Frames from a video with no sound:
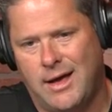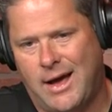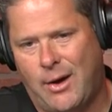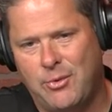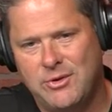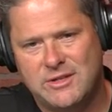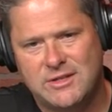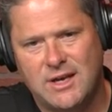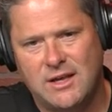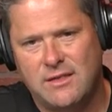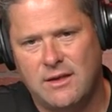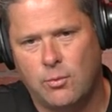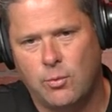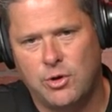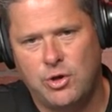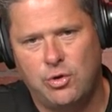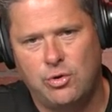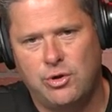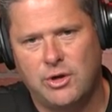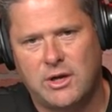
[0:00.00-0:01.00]
I would say that
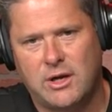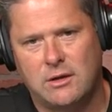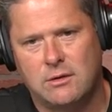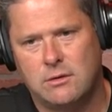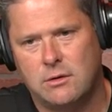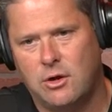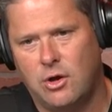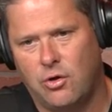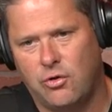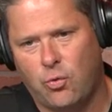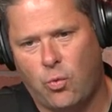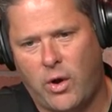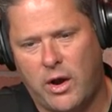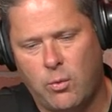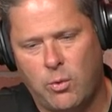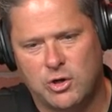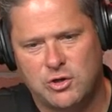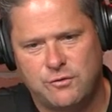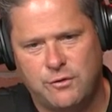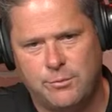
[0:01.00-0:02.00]
when you look at you know the way in
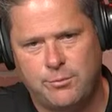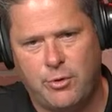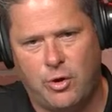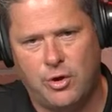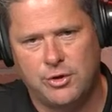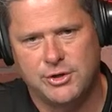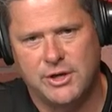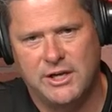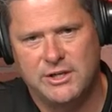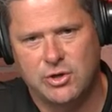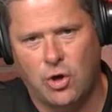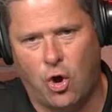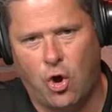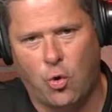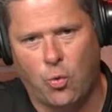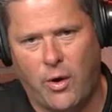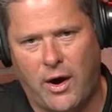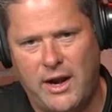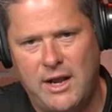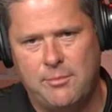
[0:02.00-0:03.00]
which football is
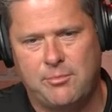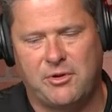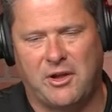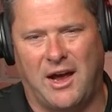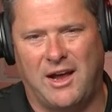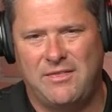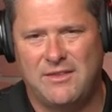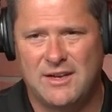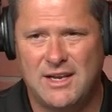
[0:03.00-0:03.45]
already played,